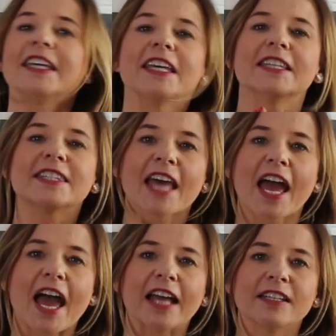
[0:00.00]
He
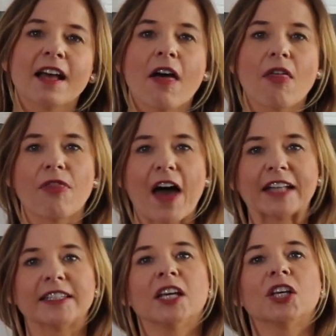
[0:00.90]
said
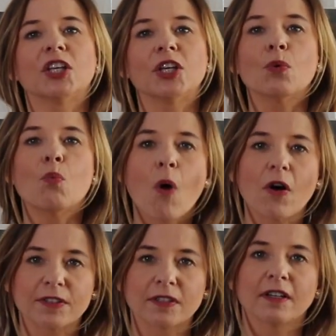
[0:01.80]
that he
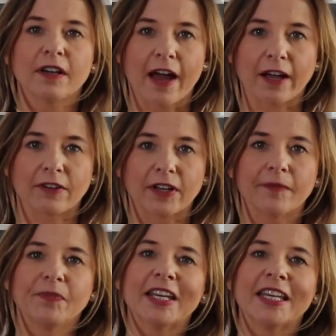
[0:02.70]
was hungry.
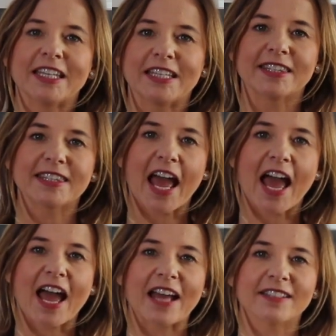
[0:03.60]
He
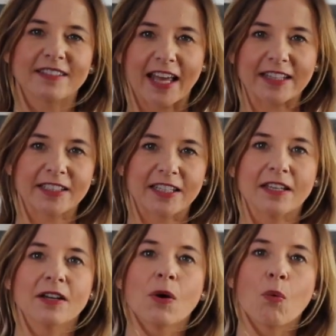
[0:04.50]
said that he
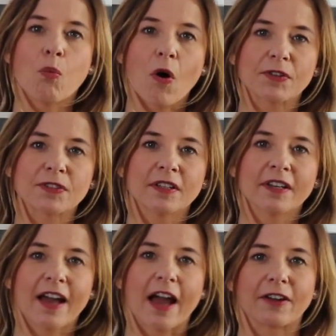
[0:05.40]
was
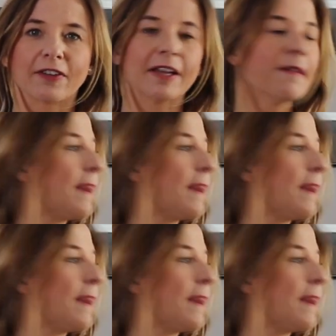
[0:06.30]
hungry.